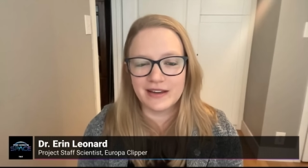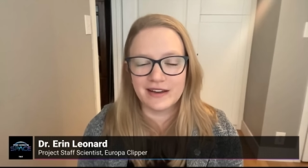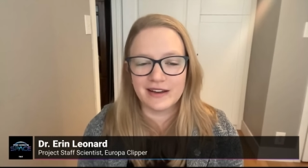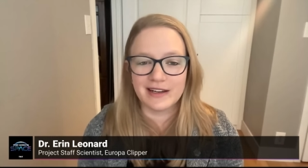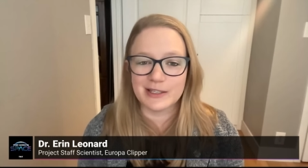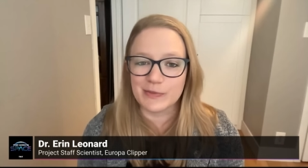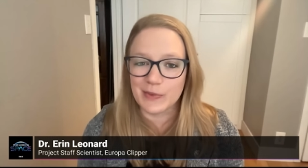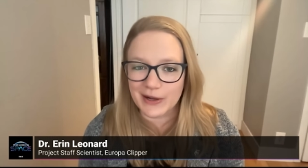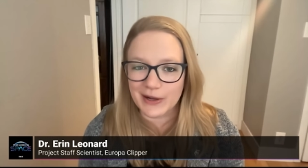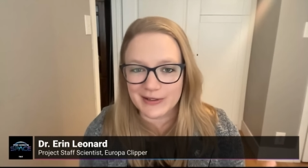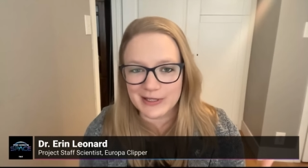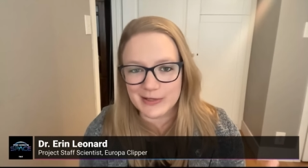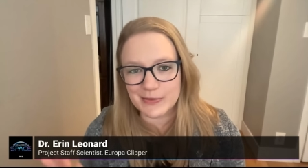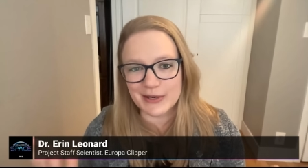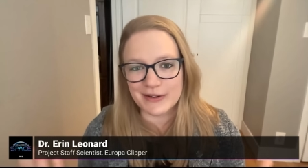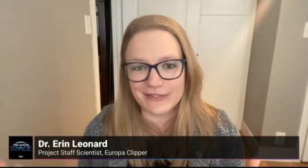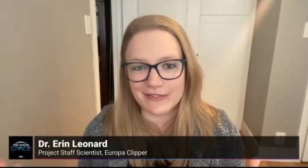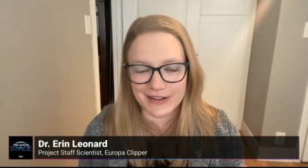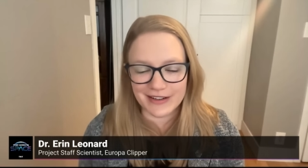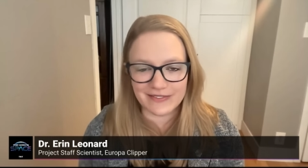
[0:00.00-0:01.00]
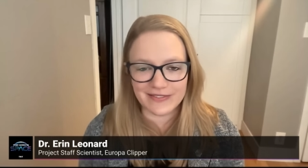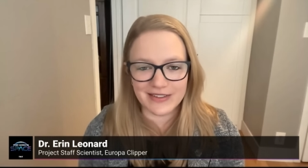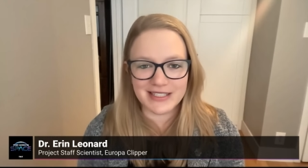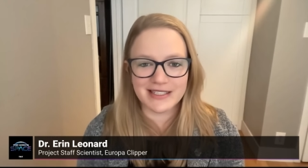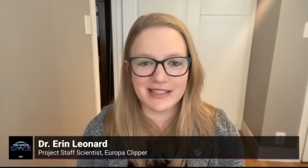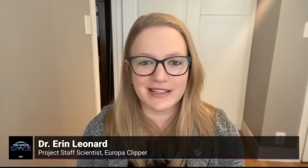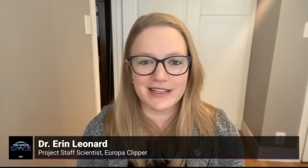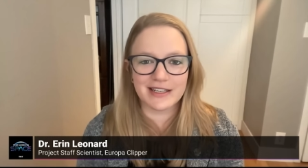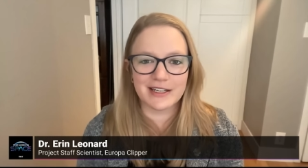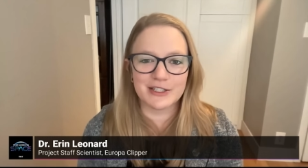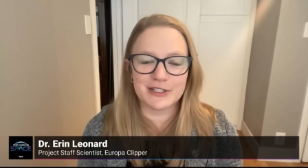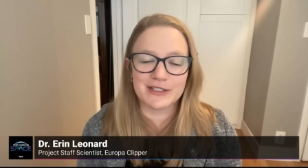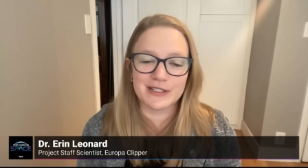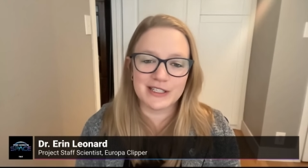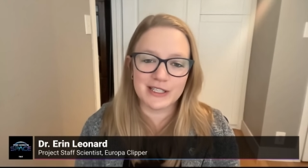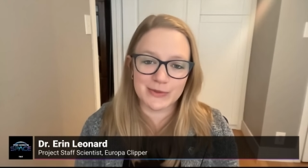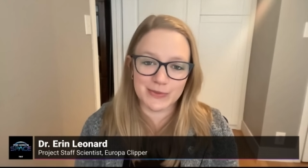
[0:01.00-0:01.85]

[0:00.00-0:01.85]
as well as one of our investigations, because